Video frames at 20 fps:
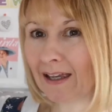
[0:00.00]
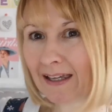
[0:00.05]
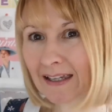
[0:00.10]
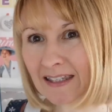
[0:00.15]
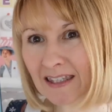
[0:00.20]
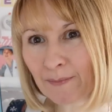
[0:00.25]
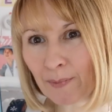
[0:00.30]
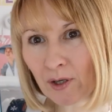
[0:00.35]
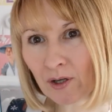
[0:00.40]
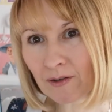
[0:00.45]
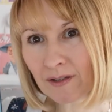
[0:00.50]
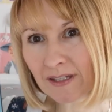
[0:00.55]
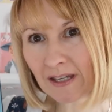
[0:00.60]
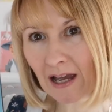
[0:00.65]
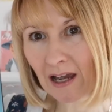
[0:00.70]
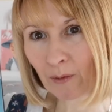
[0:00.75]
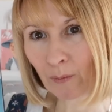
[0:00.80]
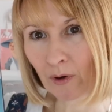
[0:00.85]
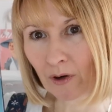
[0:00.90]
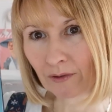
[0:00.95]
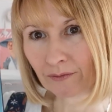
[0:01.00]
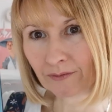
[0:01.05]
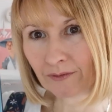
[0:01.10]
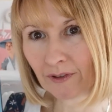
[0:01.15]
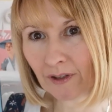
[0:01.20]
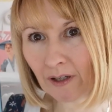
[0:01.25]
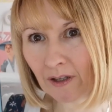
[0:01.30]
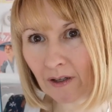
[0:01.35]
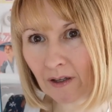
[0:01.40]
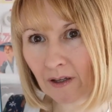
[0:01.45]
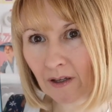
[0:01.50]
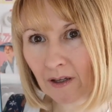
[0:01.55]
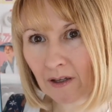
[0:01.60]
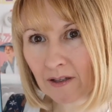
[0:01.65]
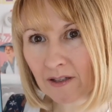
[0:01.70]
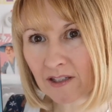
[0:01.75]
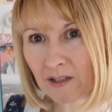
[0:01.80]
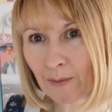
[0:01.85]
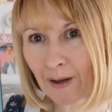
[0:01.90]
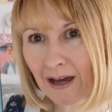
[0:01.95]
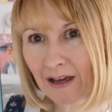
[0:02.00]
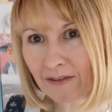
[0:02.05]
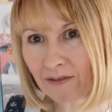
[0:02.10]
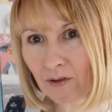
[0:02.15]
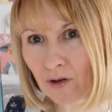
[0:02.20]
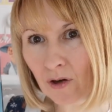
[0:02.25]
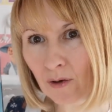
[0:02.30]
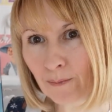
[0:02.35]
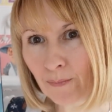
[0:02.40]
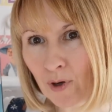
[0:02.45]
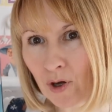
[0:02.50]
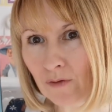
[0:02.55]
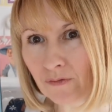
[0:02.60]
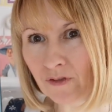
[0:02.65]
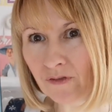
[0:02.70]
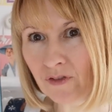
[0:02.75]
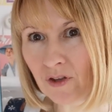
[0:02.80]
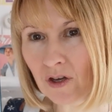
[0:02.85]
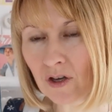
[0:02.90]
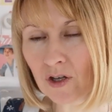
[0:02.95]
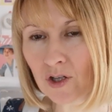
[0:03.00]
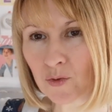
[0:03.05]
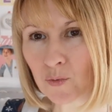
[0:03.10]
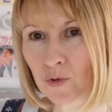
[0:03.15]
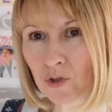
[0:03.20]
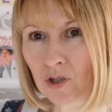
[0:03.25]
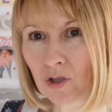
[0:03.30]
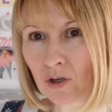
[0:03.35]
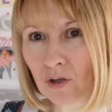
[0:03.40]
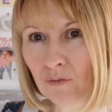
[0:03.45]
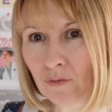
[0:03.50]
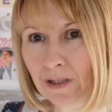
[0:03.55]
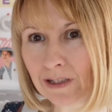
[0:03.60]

is the bow tie one. So I thought both of those would go